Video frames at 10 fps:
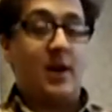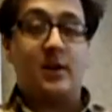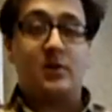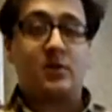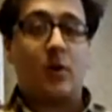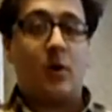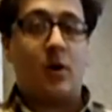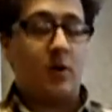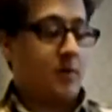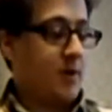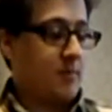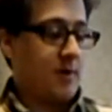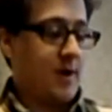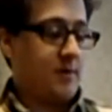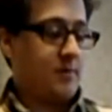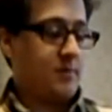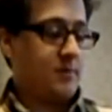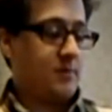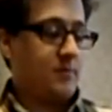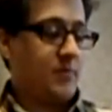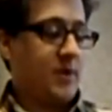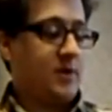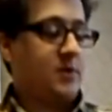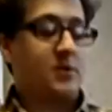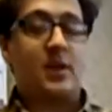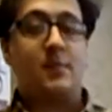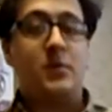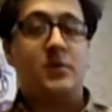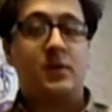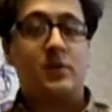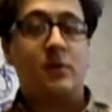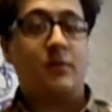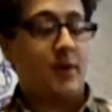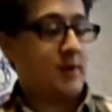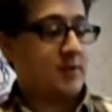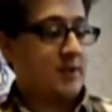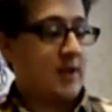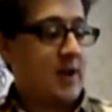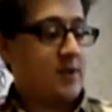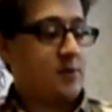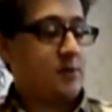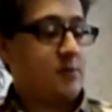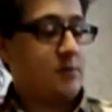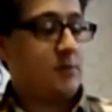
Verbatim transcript: and then just go all the way around and then just keep using two fingers to guide you.